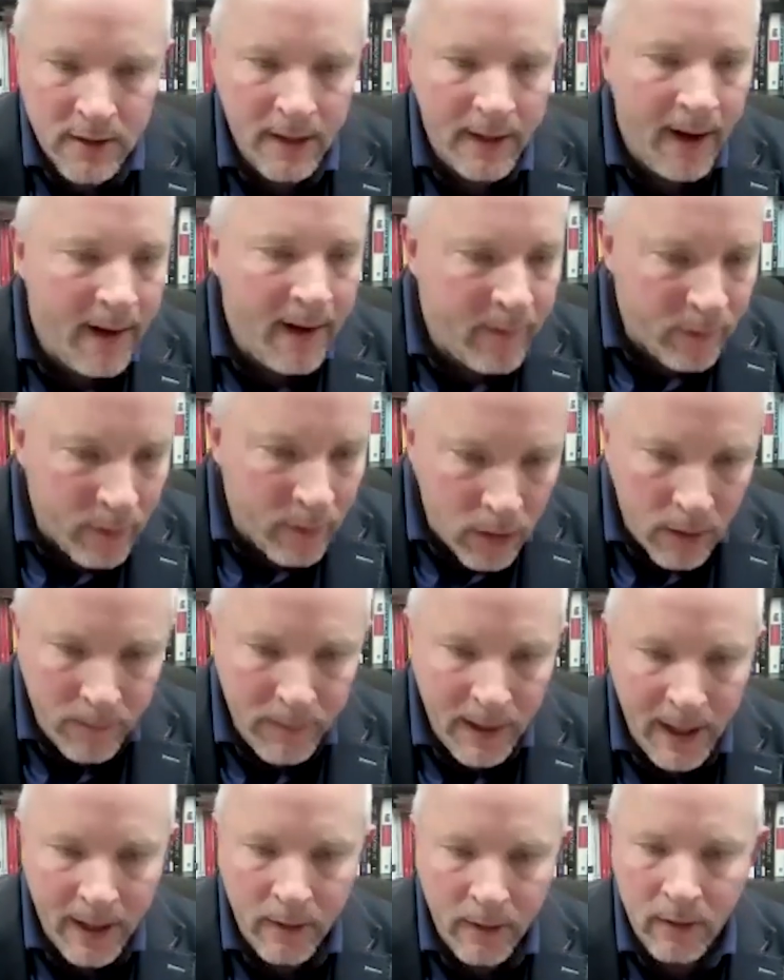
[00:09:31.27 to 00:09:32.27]
that have got a
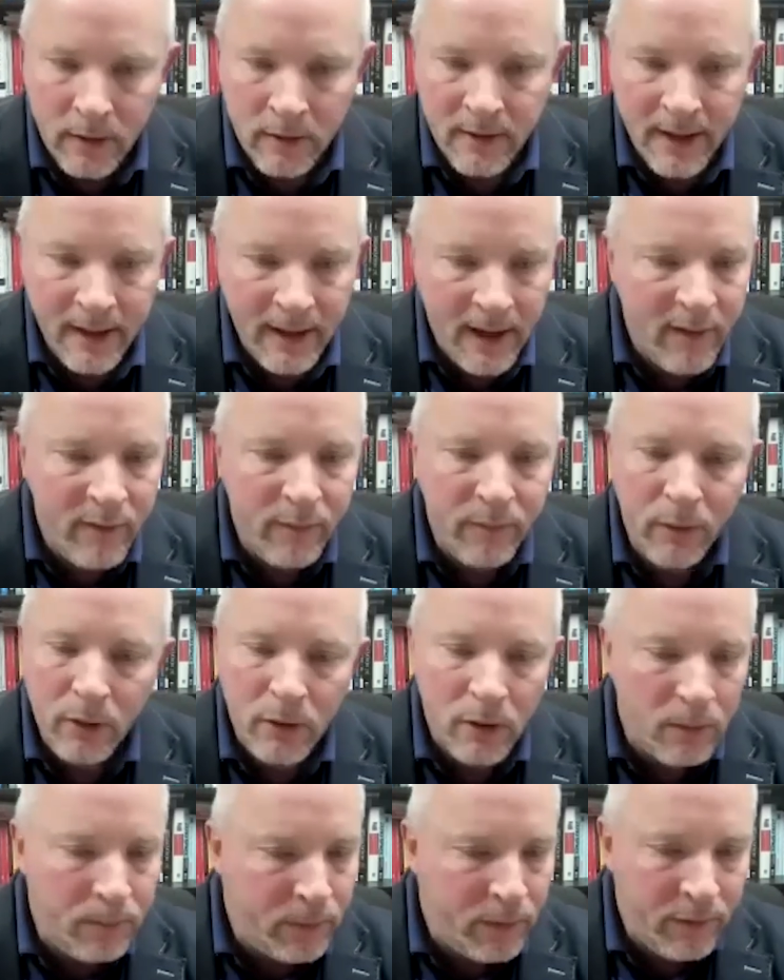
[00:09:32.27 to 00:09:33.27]
background, that have
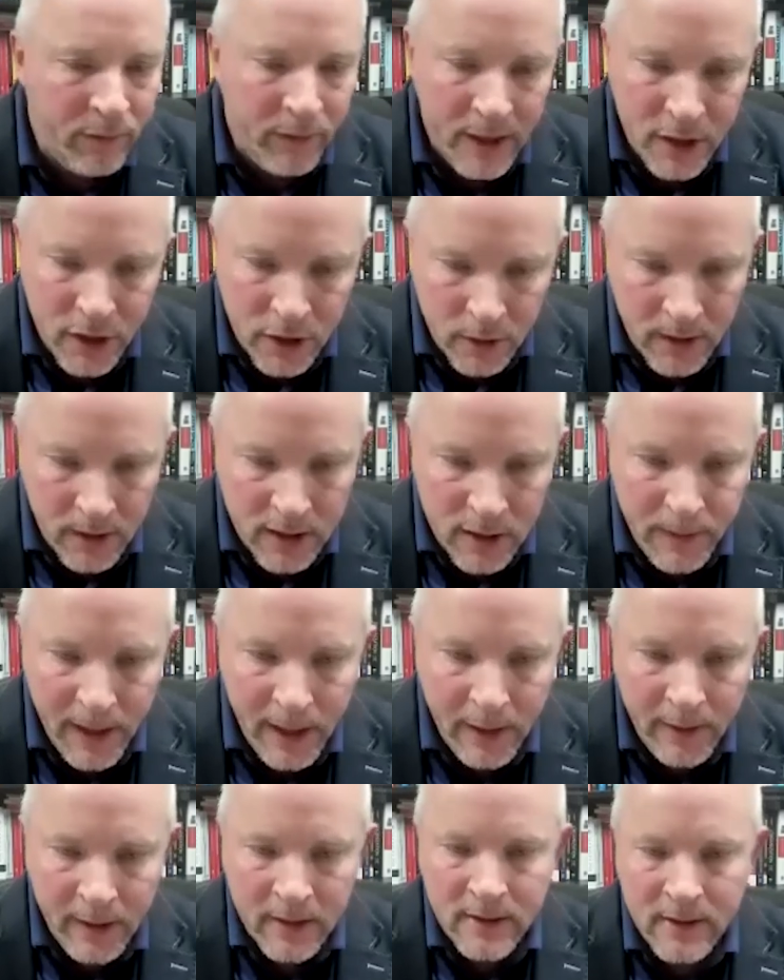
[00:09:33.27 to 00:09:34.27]
got a professional
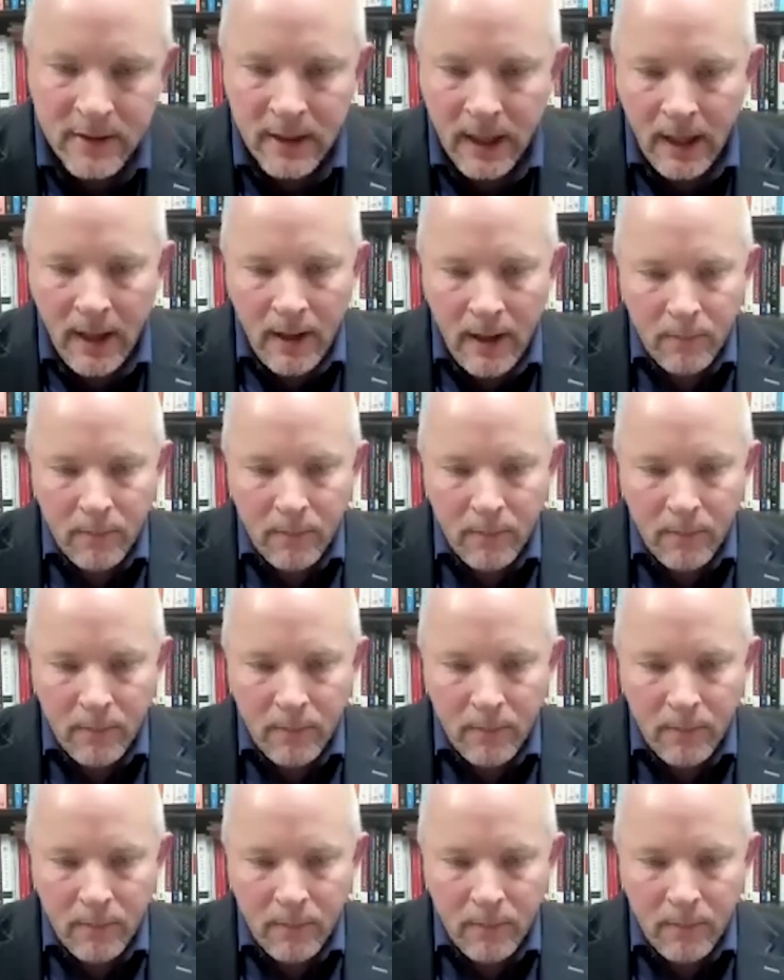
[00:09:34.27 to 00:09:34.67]
experience,